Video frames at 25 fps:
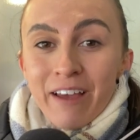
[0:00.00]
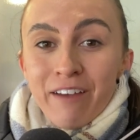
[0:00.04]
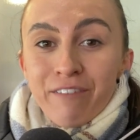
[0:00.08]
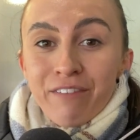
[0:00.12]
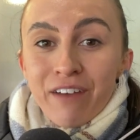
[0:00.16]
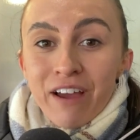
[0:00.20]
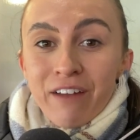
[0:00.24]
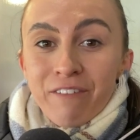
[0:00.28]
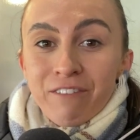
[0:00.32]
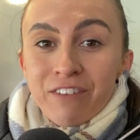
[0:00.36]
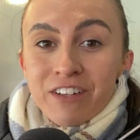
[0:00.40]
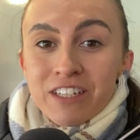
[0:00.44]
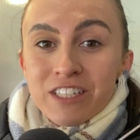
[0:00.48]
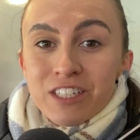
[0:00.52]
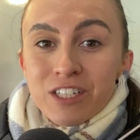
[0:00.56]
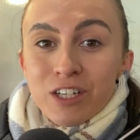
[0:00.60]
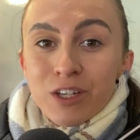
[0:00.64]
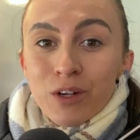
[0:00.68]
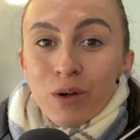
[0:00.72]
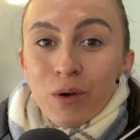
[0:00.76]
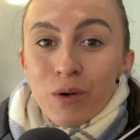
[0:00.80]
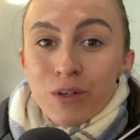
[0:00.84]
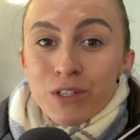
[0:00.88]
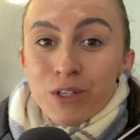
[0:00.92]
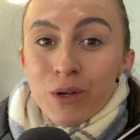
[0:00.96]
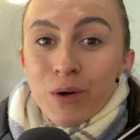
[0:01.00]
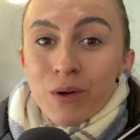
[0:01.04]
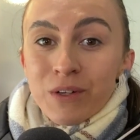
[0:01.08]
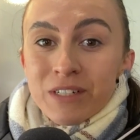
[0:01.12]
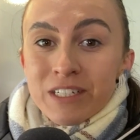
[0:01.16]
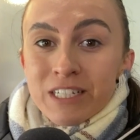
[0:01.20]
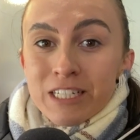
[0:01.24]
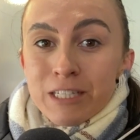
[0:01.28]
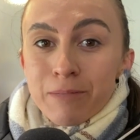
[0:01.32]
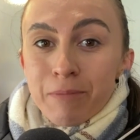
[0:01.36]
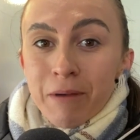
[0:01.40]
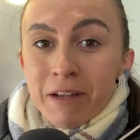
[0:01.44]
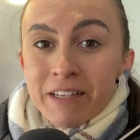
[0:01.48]
Van Veen's cross
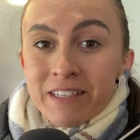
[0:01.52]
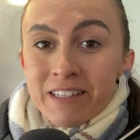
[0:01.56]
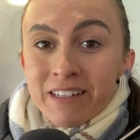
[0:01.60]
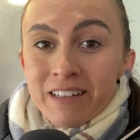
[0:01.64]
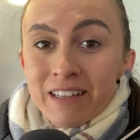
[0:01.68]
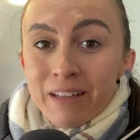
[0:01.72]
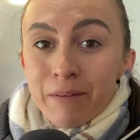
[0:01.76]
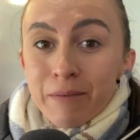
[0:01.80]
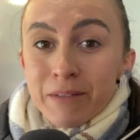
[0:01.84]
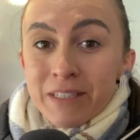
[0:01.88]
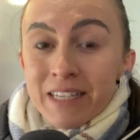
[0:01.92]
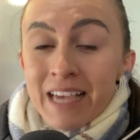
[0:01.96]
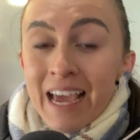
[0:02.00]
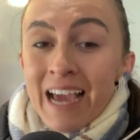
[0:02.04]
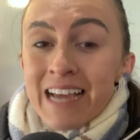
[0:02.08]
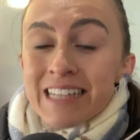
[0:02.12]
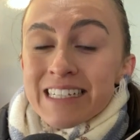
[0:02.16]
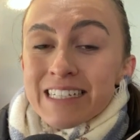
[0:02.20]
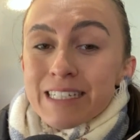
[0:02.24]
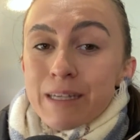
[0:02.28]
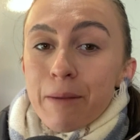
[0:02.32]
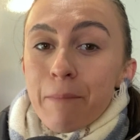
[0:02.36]
onto Spittle and he headed